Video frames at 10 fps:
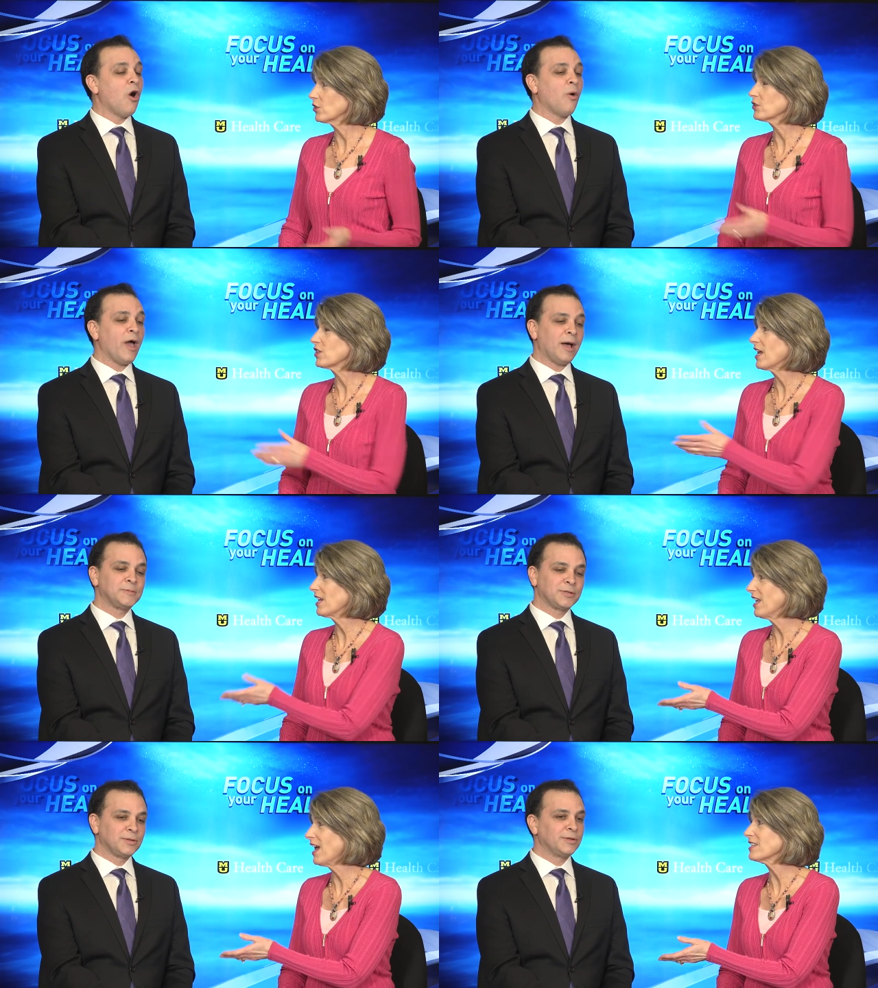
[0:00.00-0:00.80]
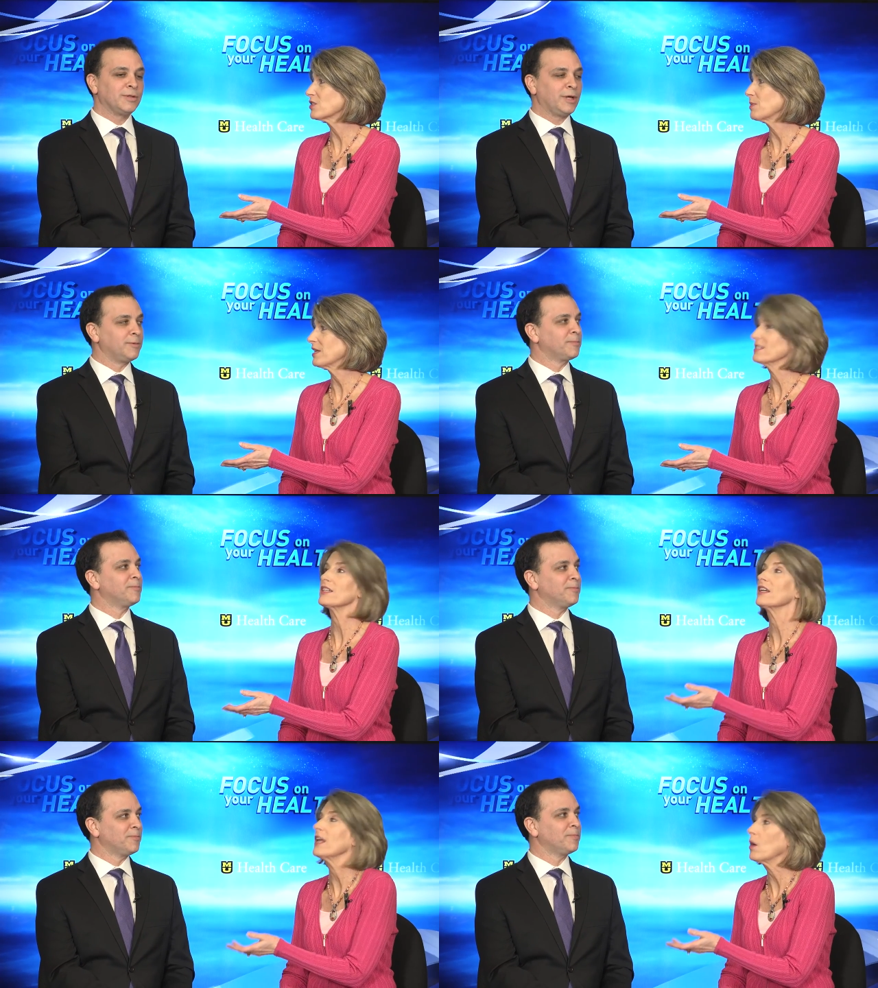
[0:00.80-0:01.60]
Speaker 1: You're oh, saying absolutely. yes because
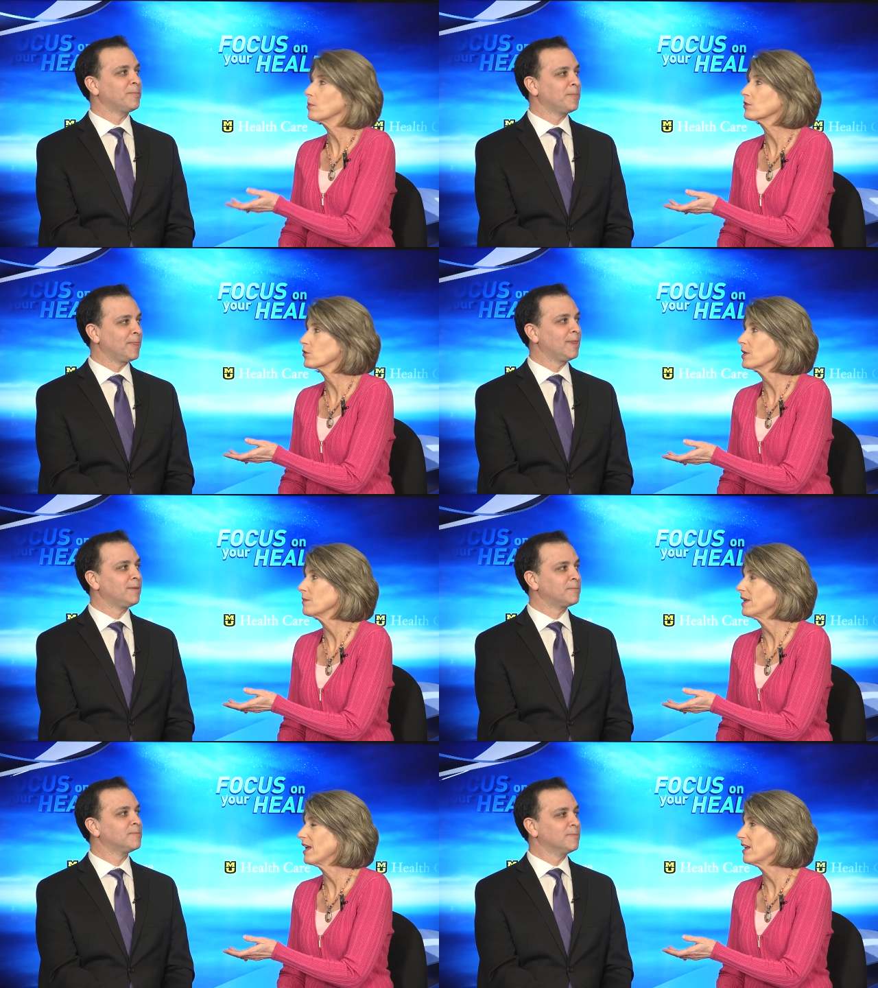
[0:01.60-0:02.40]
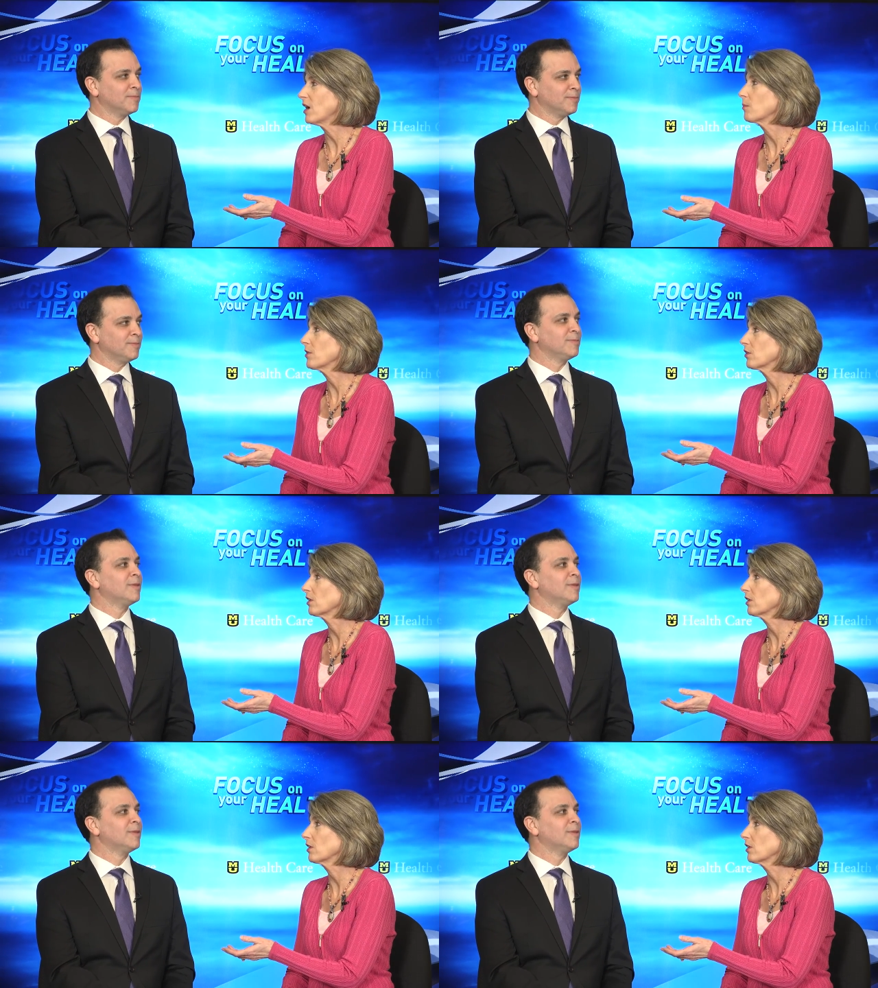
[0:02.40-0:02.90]
it can help your treatment and help your